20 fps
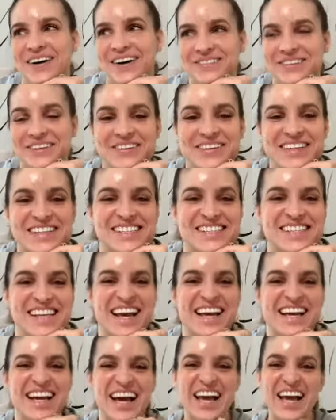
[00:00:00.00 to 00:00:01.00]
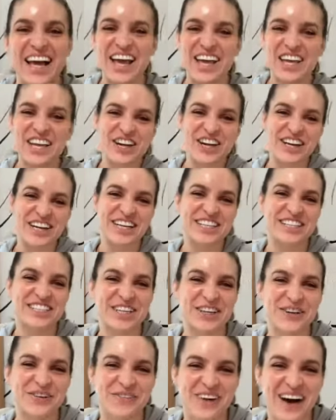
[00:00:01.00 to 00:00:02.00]
Everyone's like, you're going to
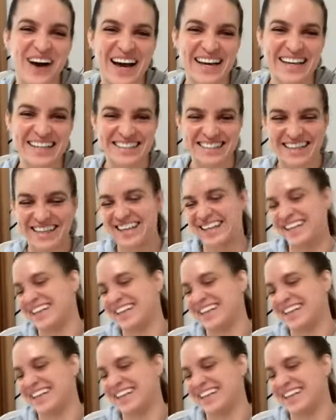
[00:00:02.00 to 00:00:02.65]
do what?